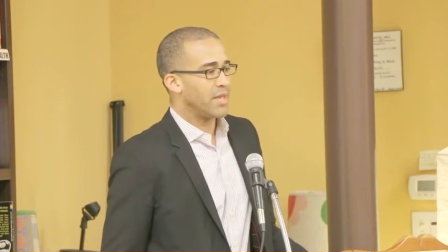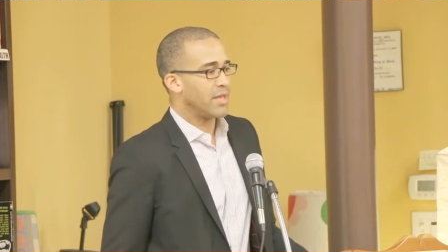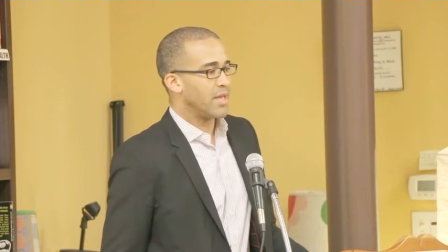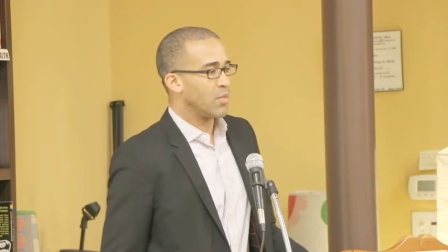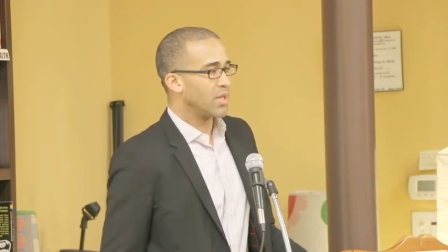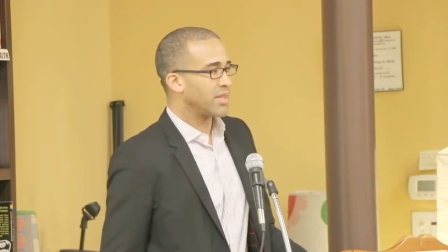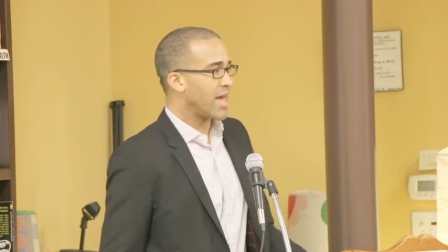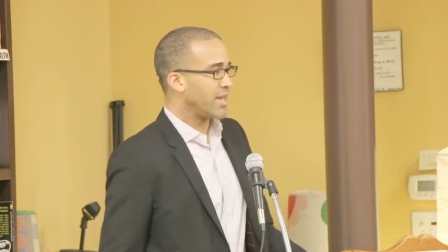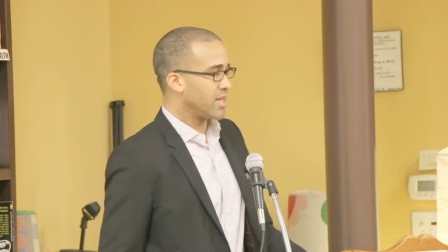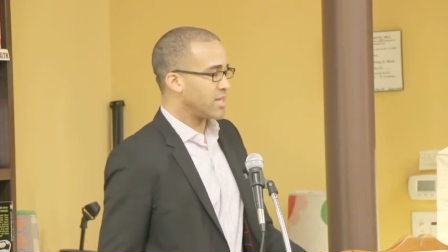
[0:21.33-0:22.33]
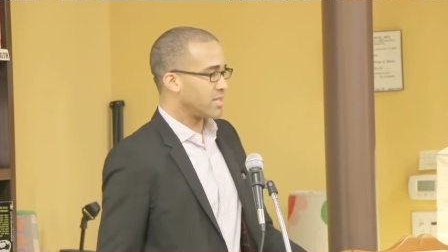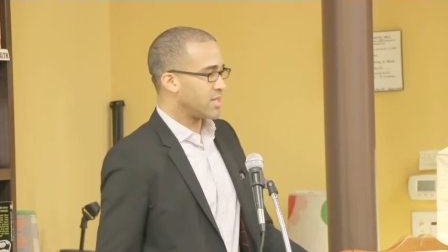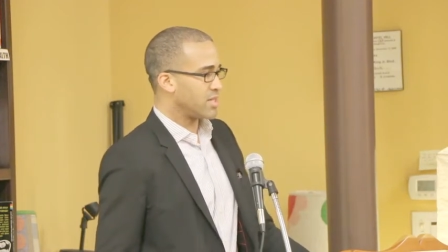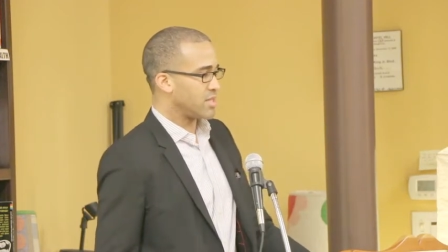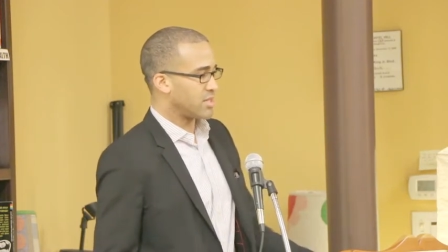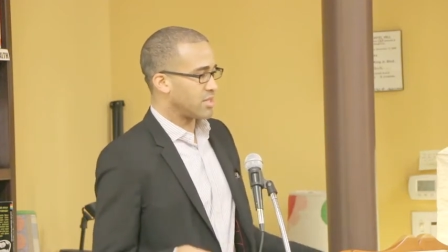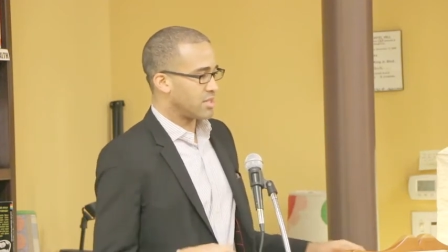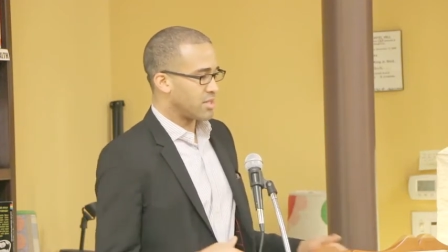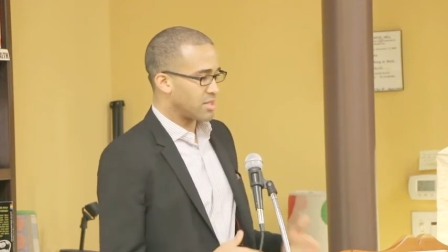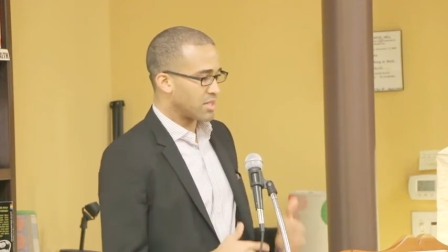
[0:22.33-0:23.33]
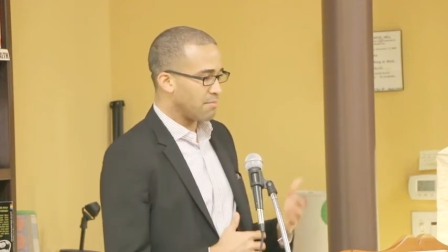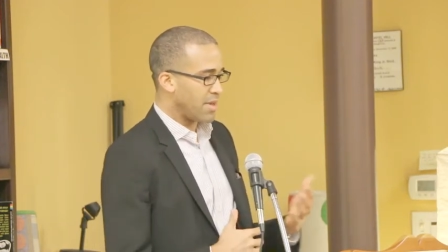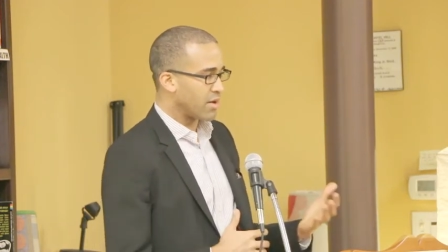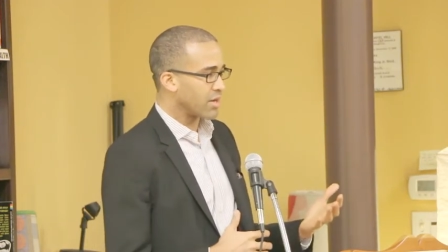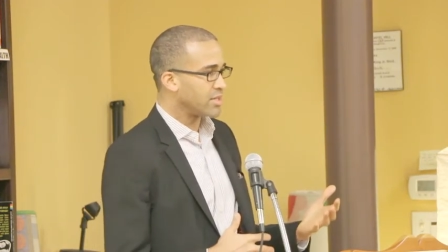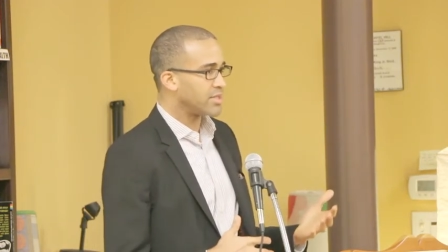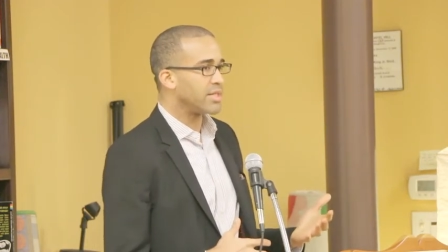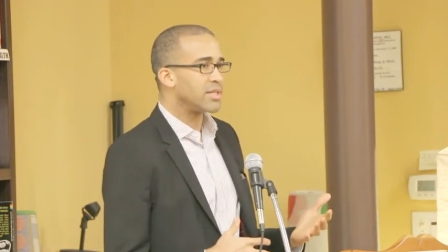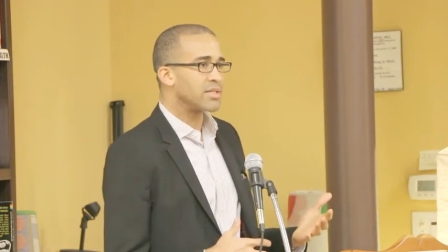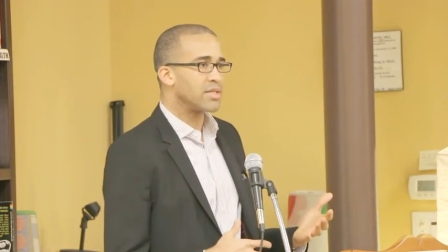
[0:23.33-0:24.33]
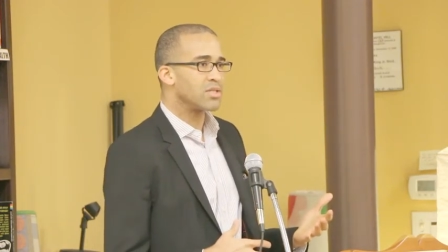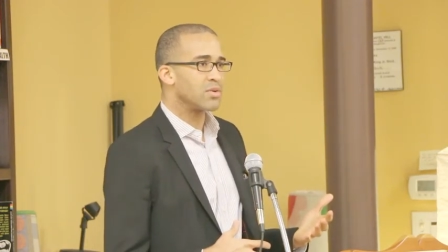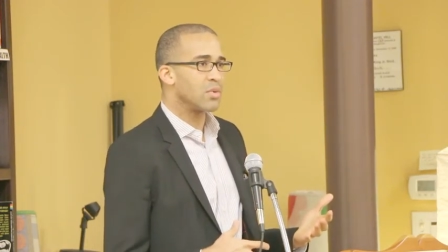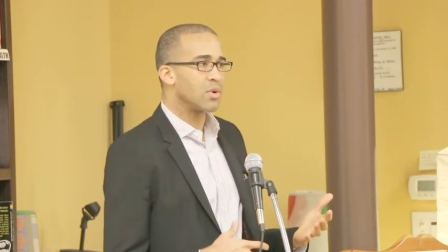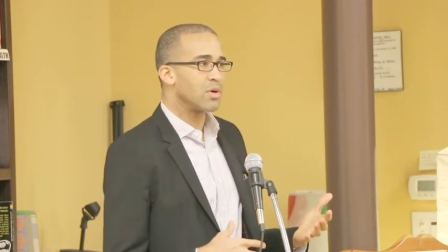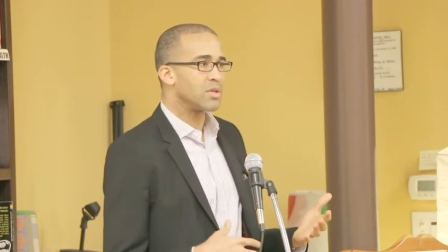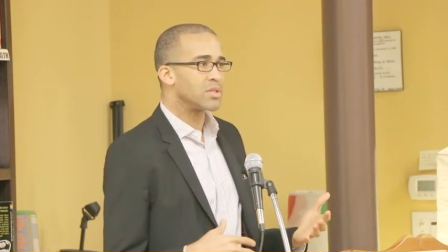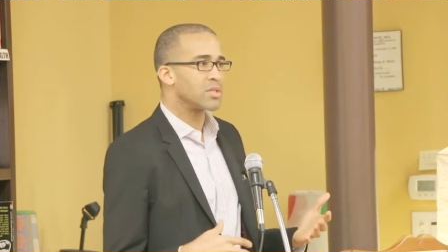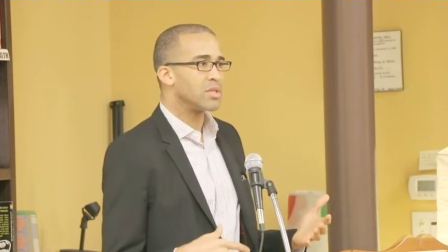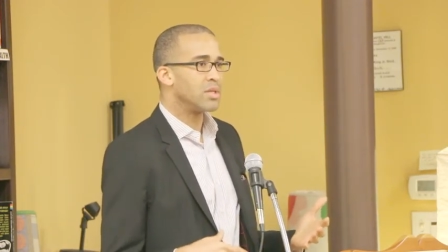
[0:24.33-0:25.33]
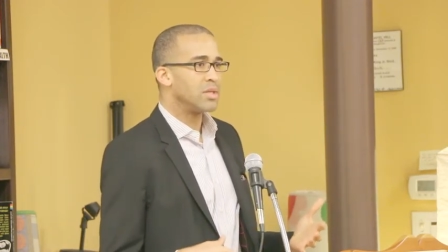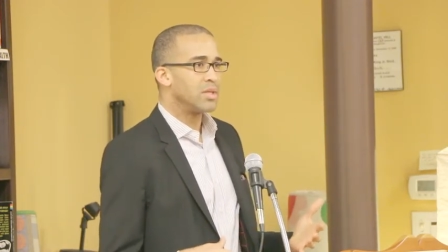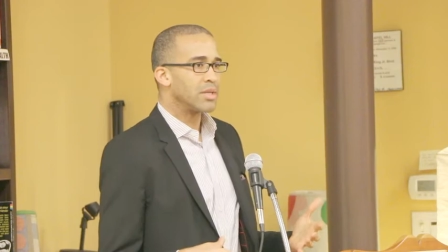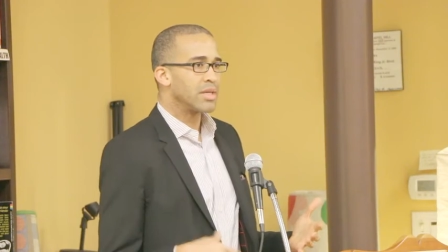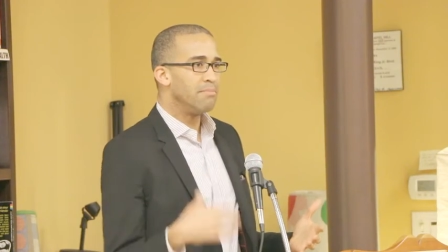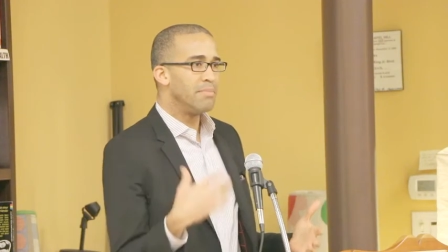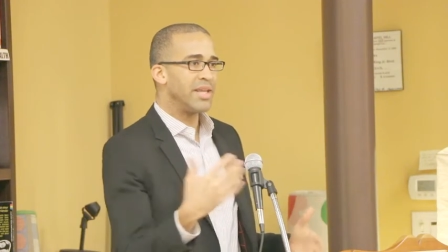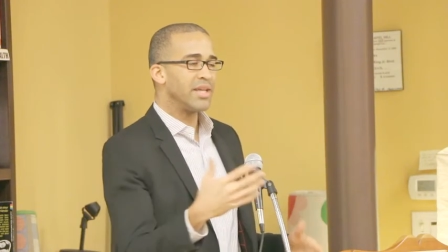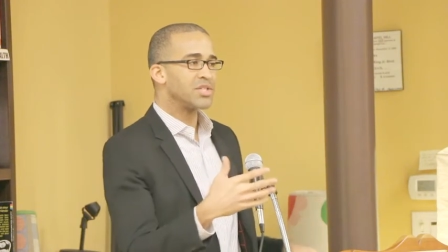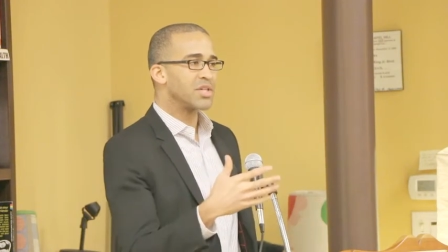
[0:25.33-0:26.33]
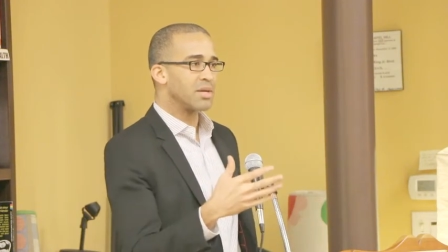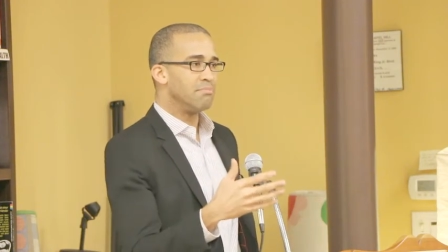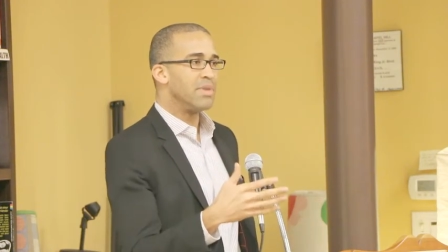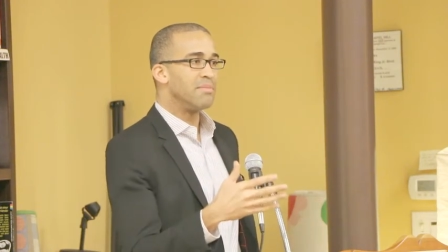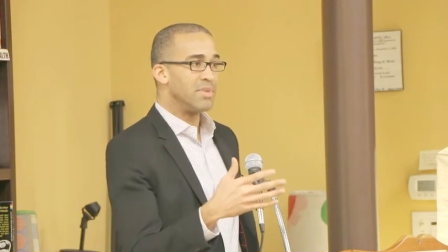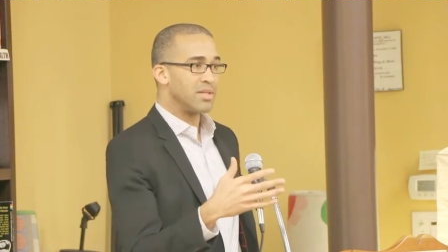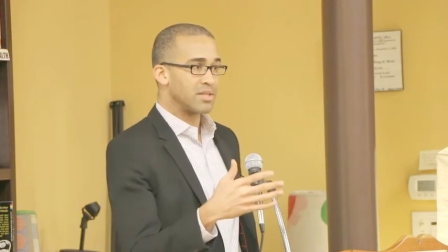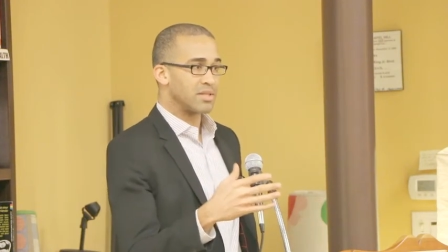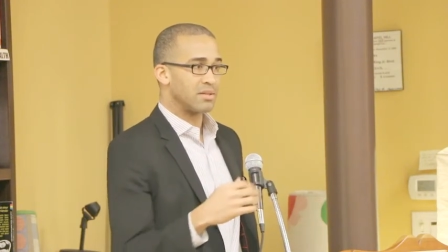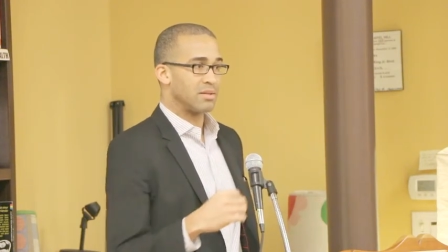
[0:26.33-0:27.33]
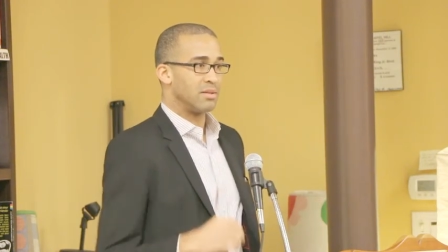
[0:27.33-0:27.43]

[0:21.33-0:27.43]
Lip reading: And what that is this American tendency towards committing to commitments,